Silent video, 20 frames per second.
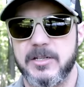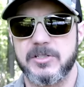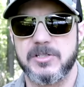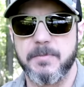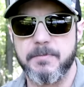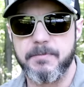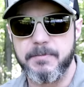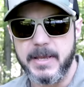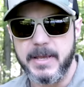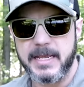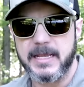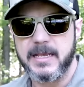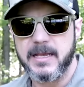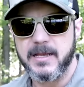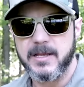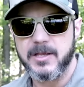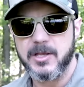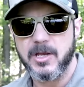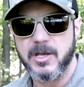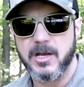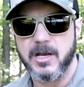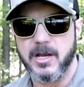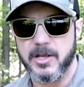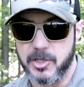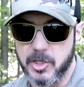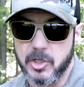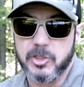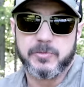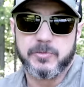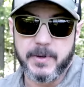there's a big, a
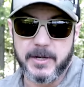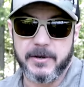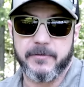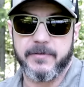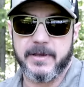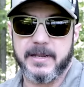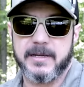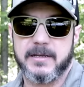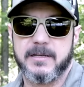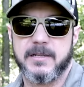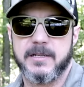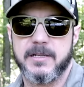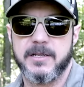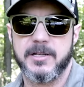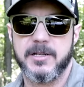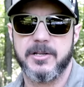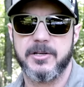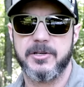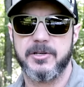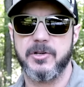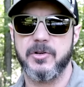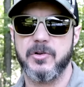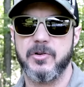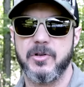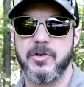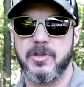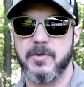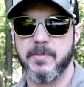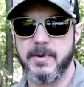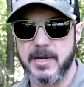huge benefit to
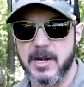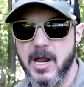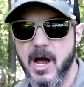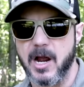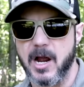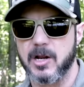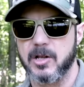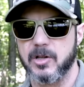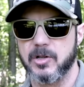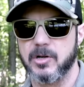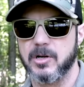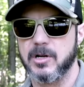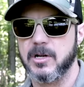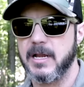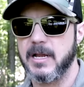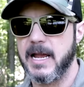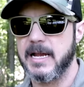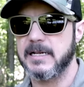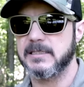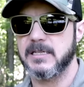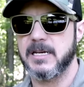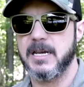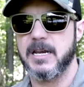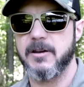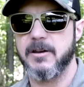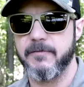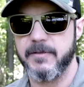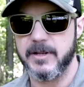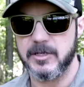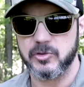the monocular as an
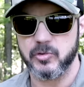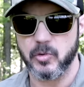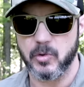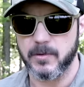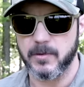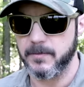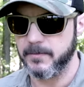individual.